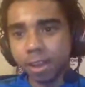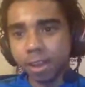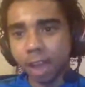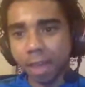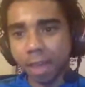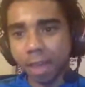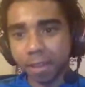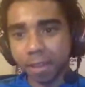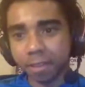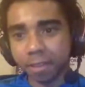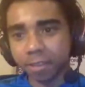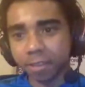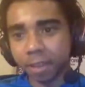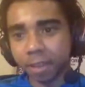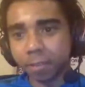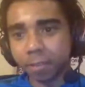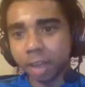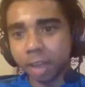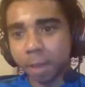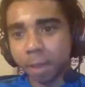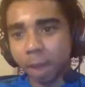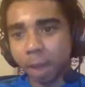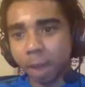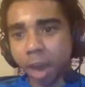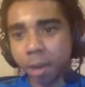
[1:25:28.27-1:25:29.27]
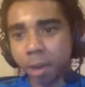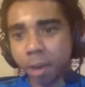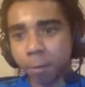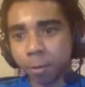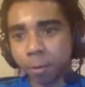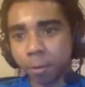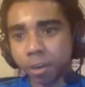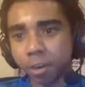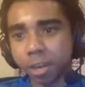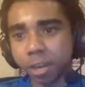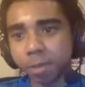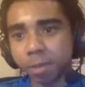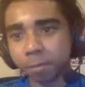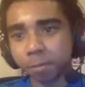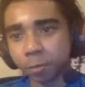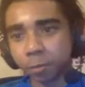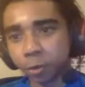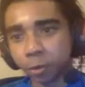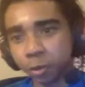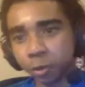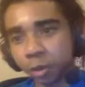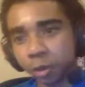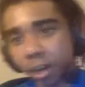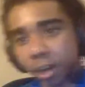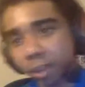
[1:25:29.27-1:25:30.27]
And at the same time, I don't want him
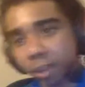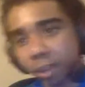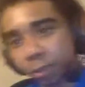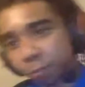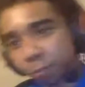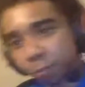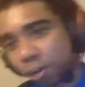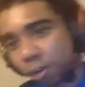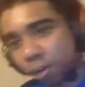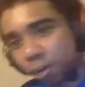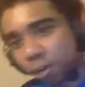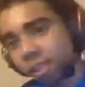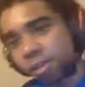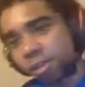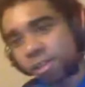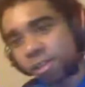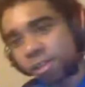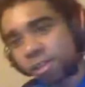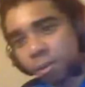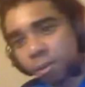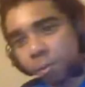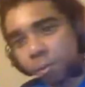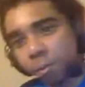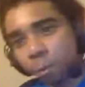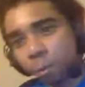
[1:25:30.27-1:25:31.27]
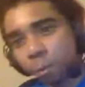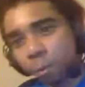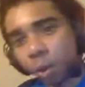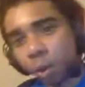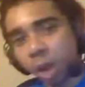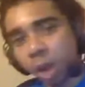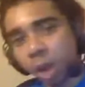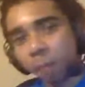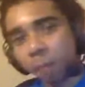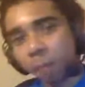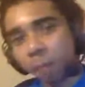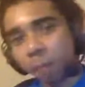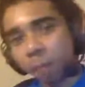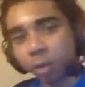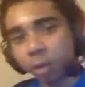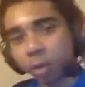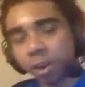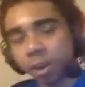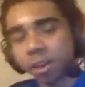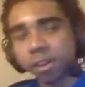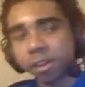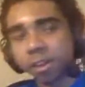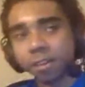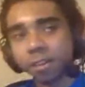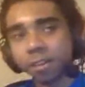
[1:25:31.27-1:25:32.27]
tracking the run when I'm
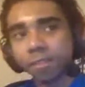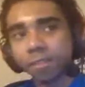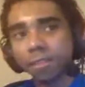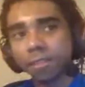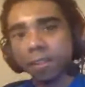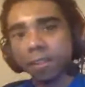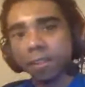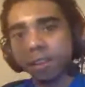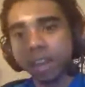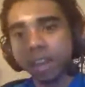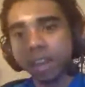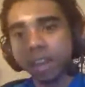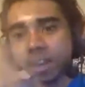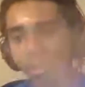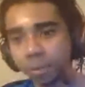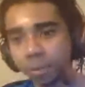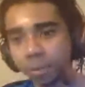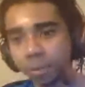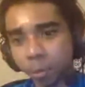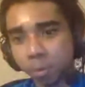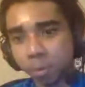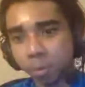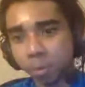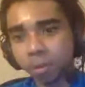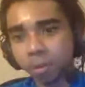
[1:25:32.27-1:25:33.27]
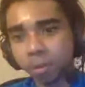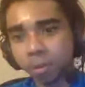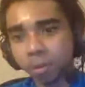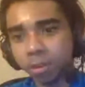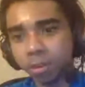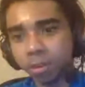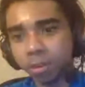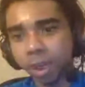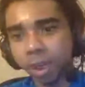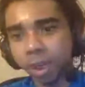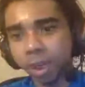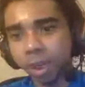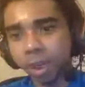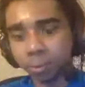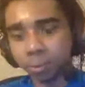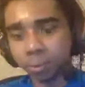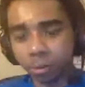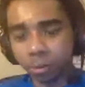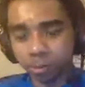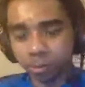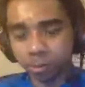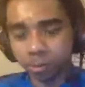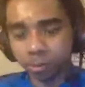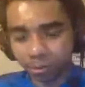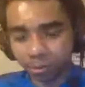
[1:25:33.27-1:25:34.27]
trying to intercept the ball. I
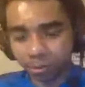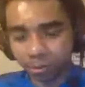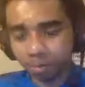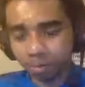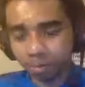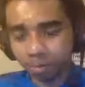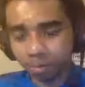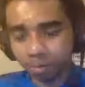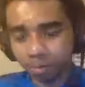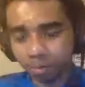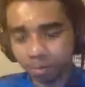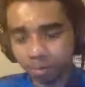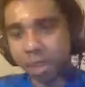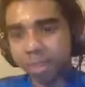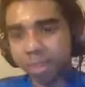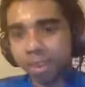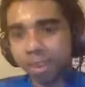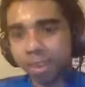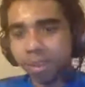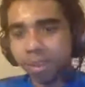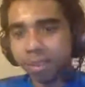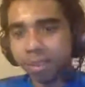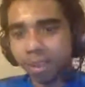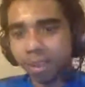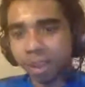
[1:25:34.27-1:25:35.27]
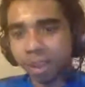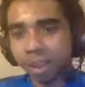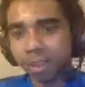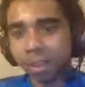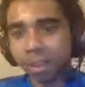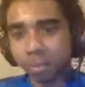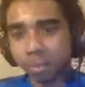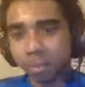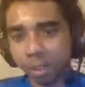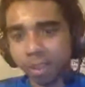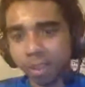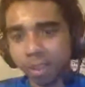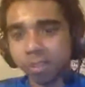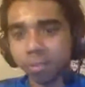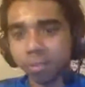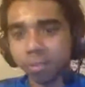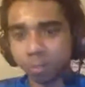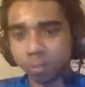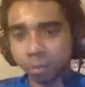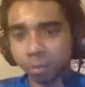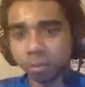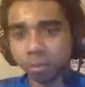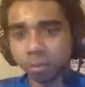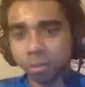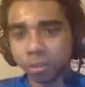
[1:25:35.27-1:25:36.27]
just want him to just be there and let me
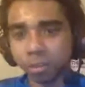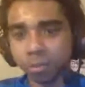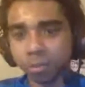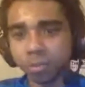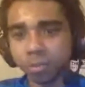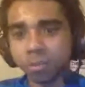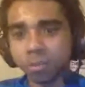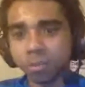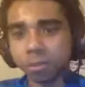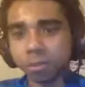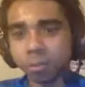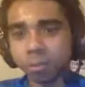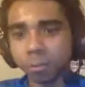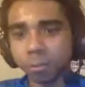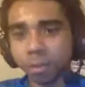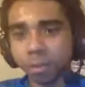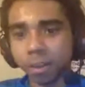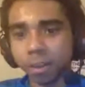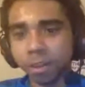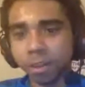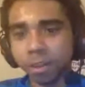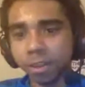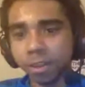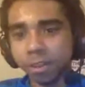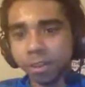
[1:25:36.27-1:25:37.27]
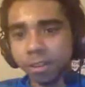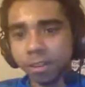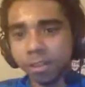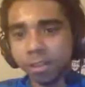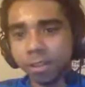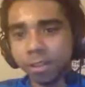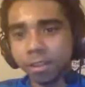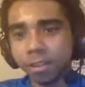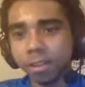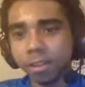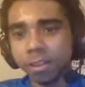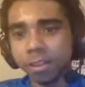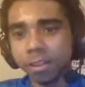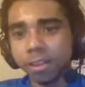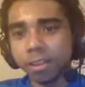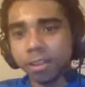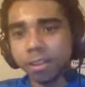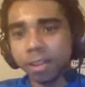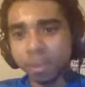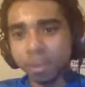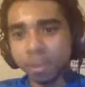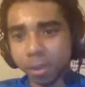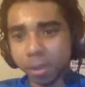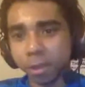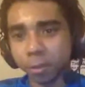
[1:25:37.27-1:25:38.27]
do the defending,
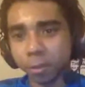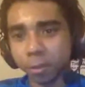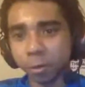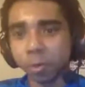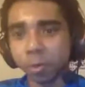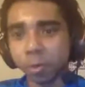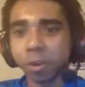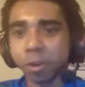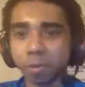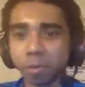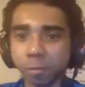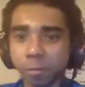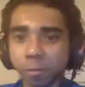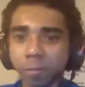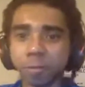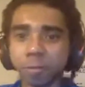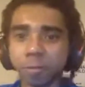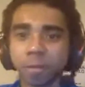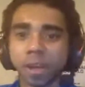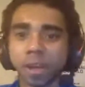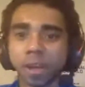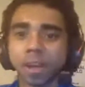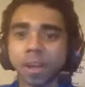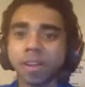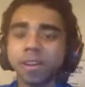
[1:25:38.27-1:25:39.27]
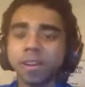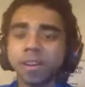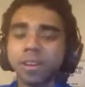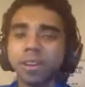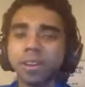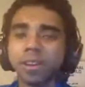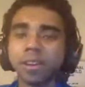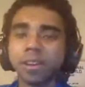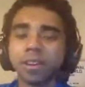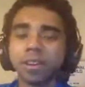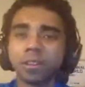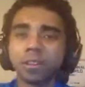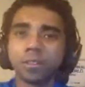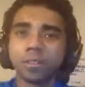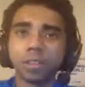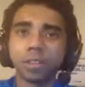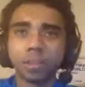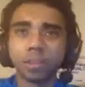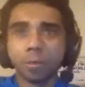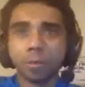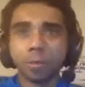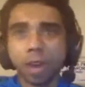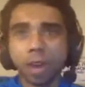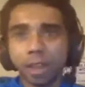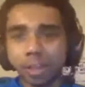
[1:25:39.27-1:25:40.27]
let me control it and move the player. So that's
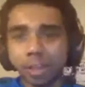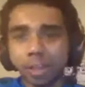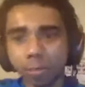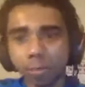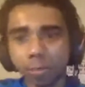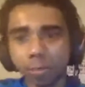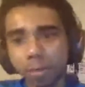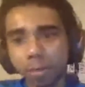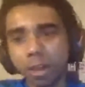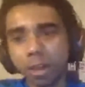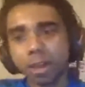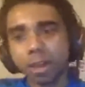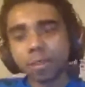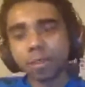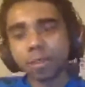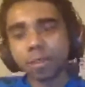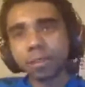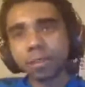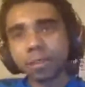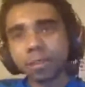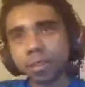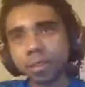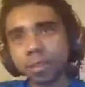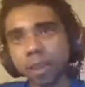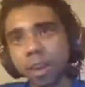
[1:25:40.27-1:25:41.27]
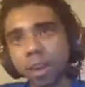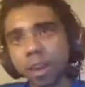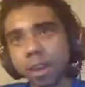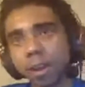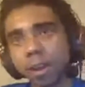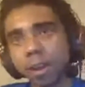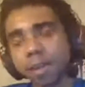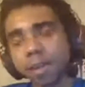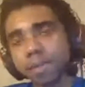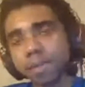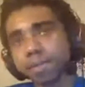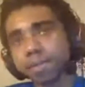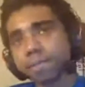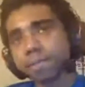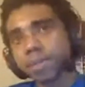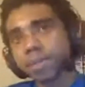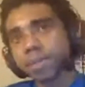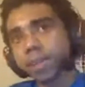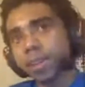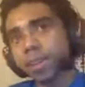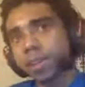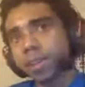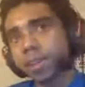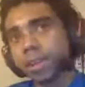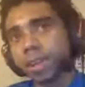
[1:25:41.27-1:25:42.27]
why I leave him unbalanced. And
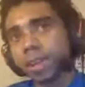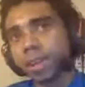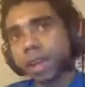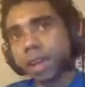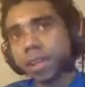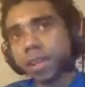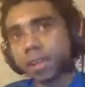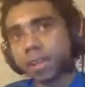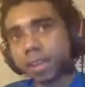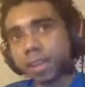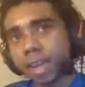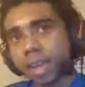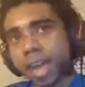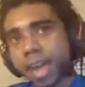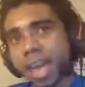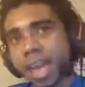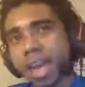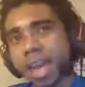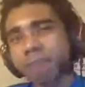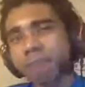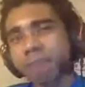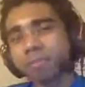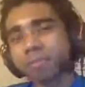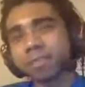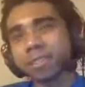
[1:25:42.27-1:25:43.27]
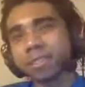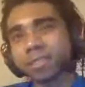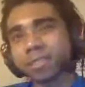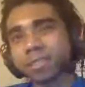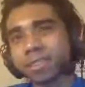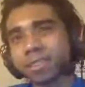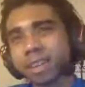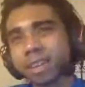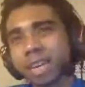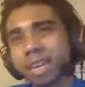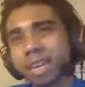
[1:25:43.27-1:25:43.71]
then the cams,